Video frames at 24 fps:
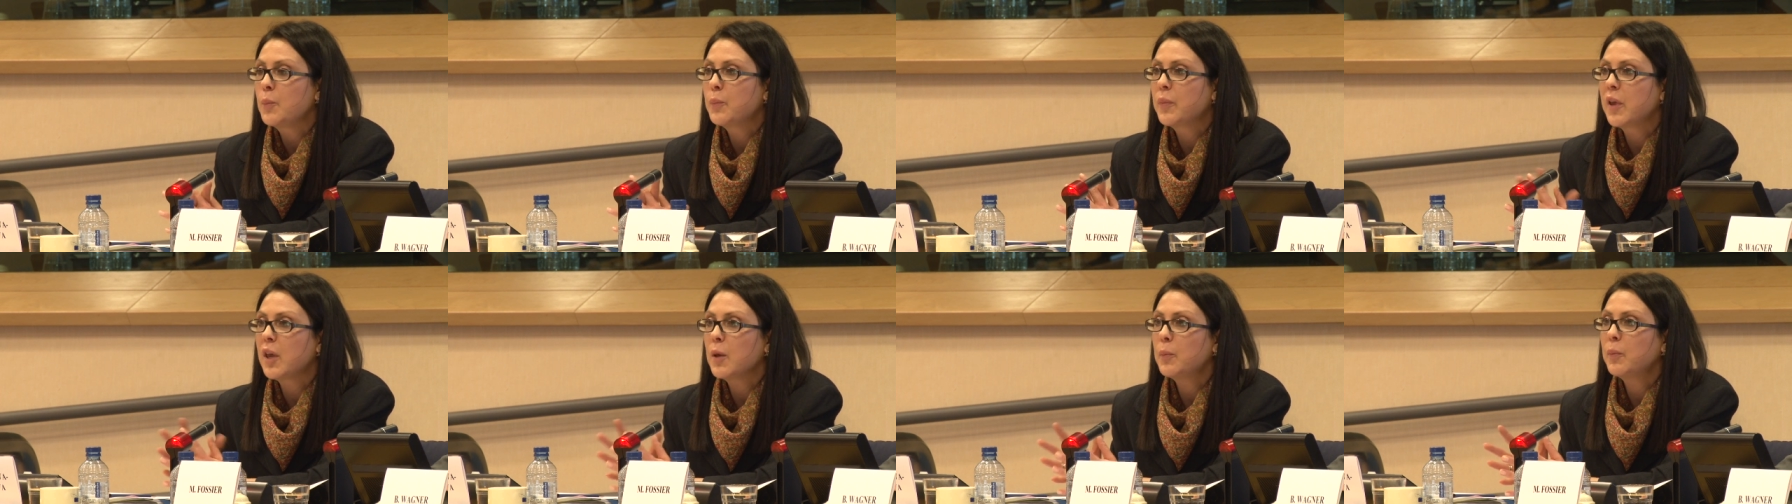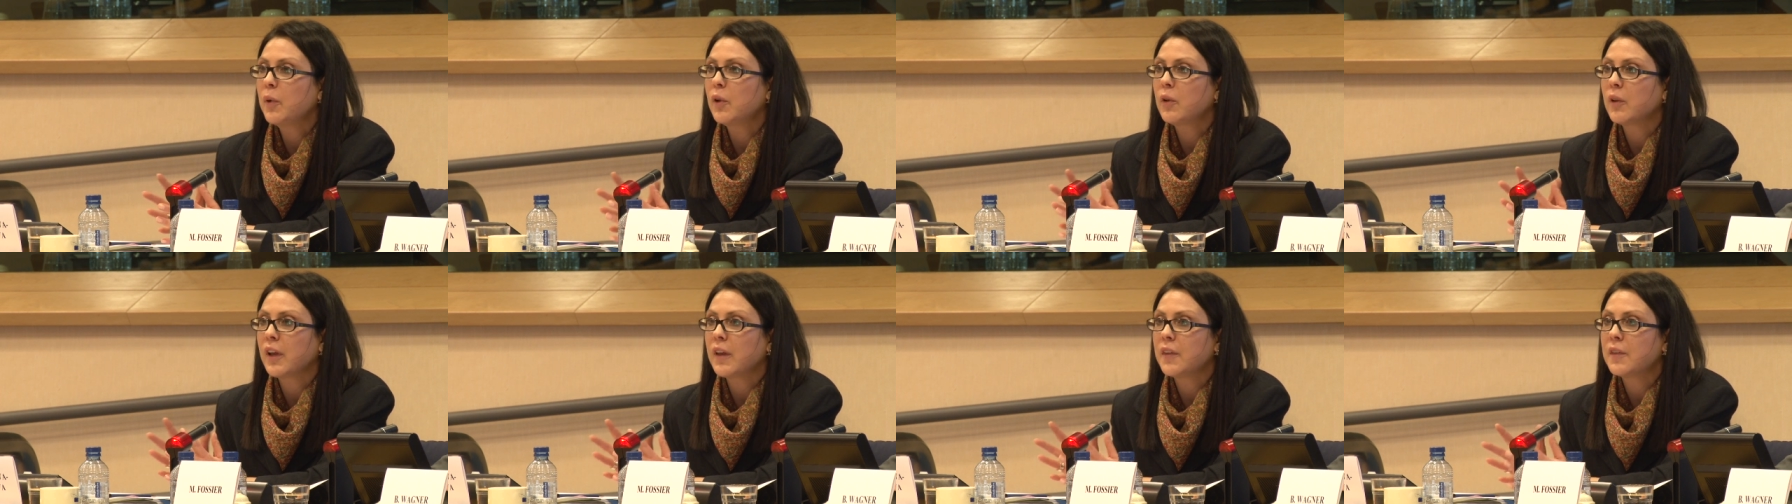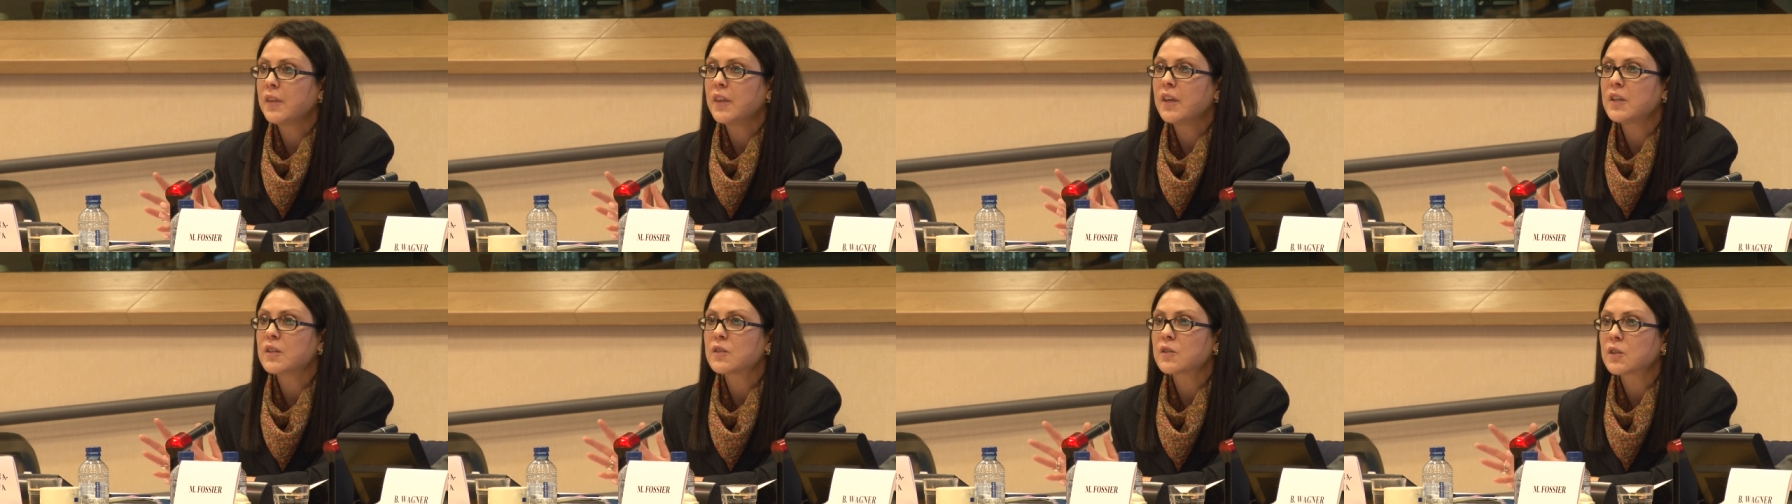people
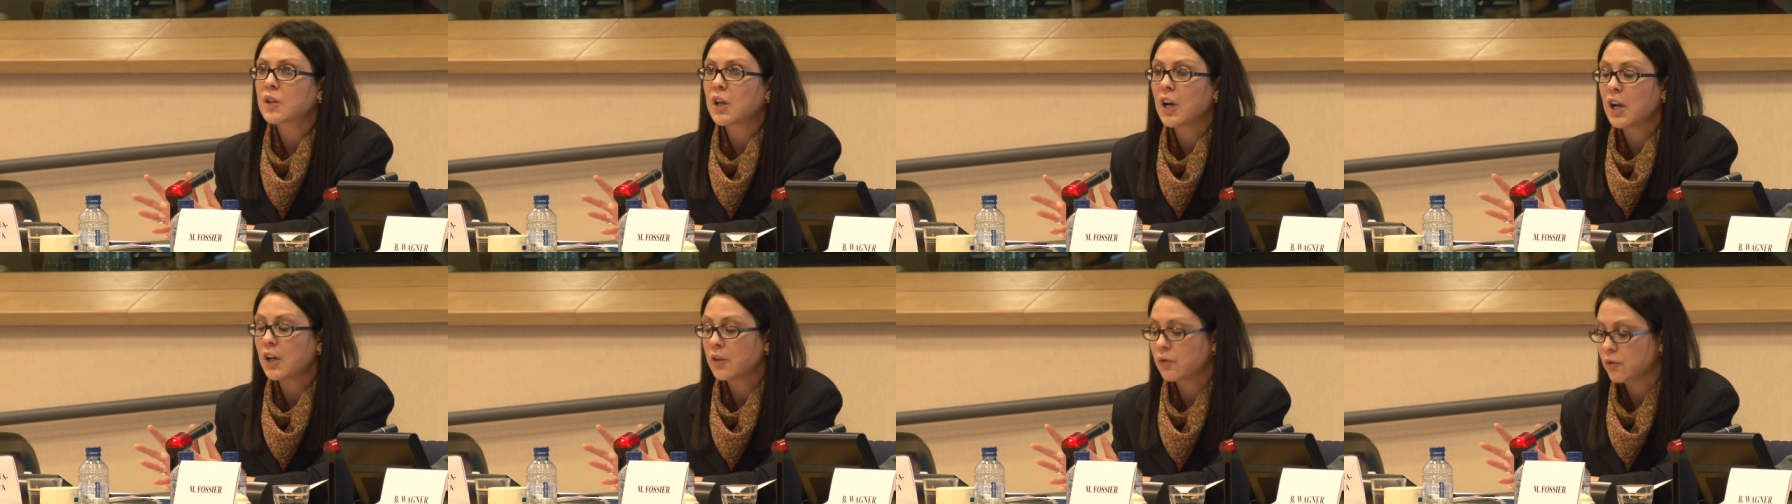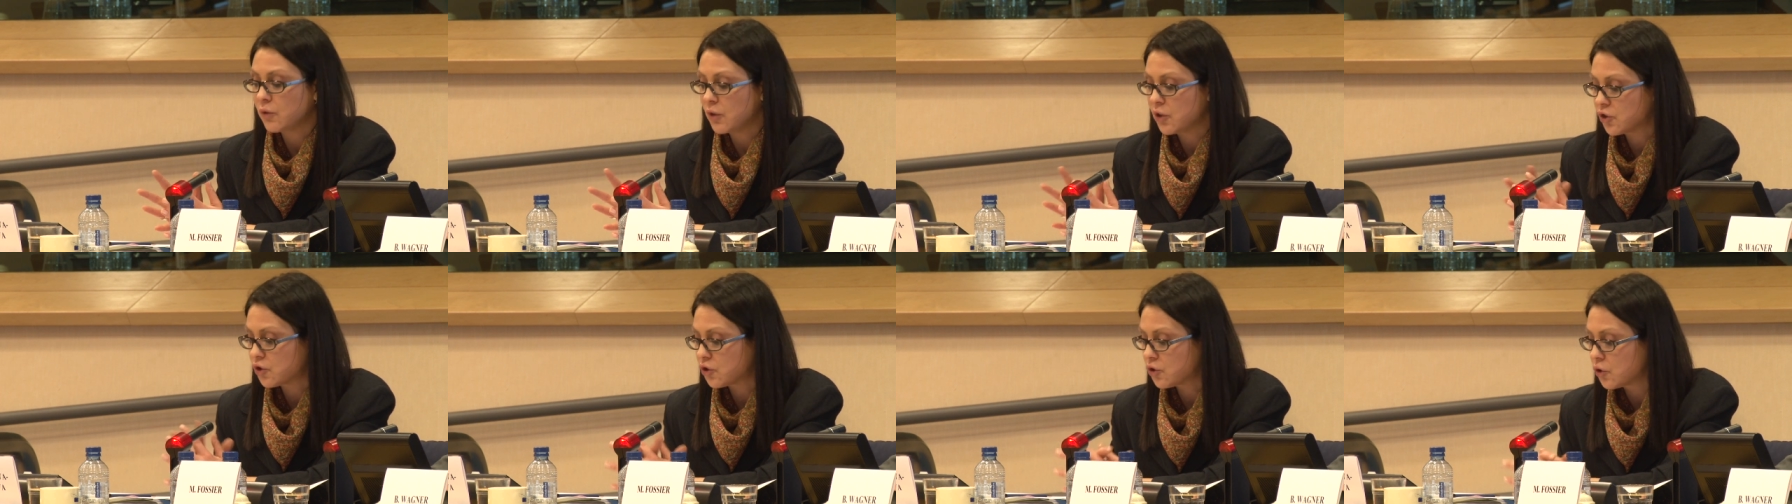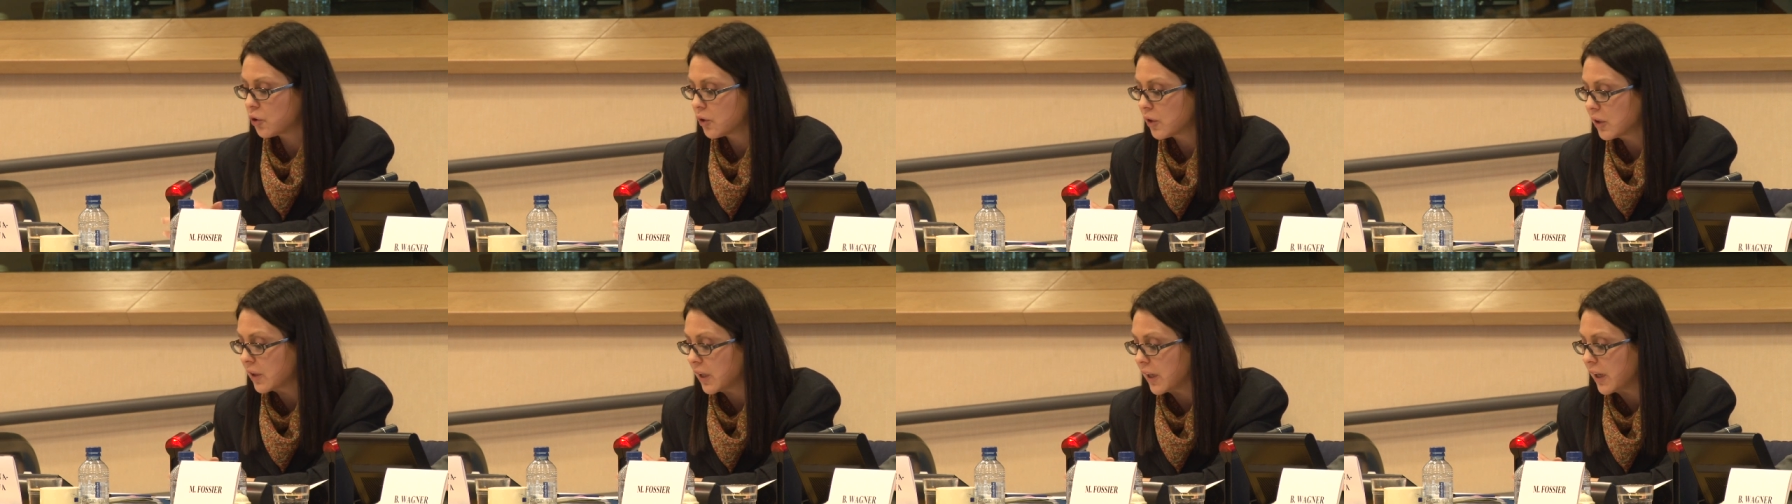in this country
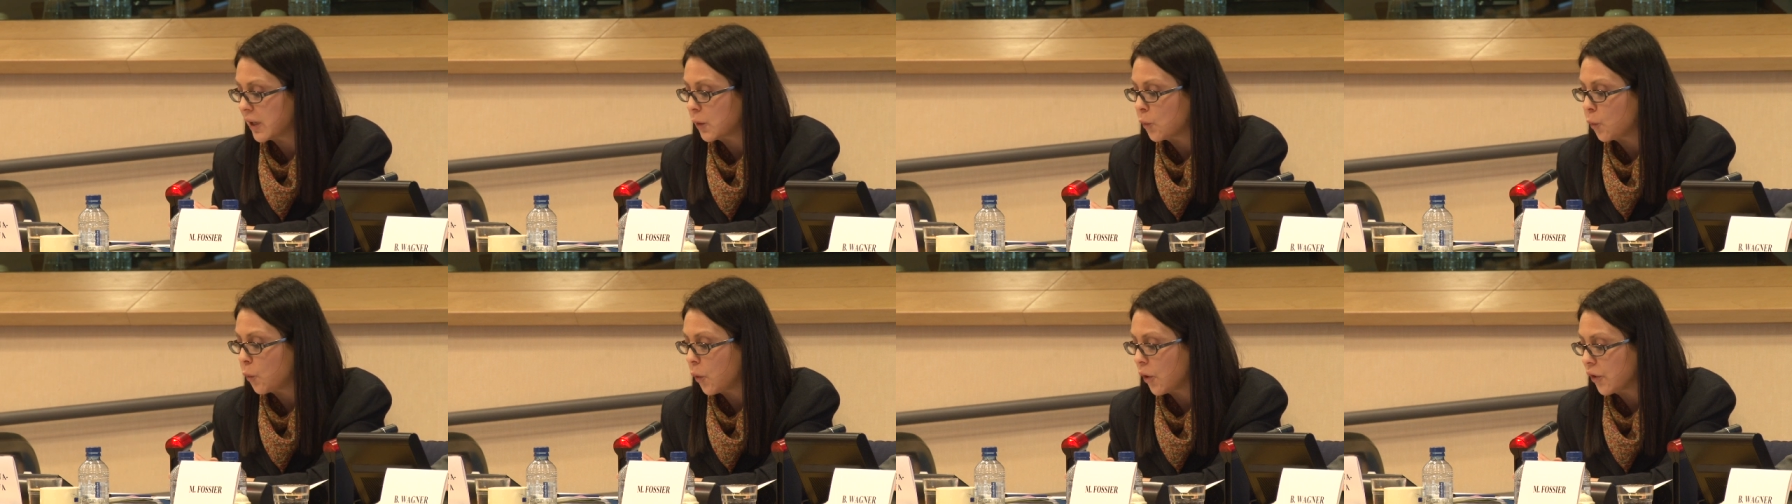should learn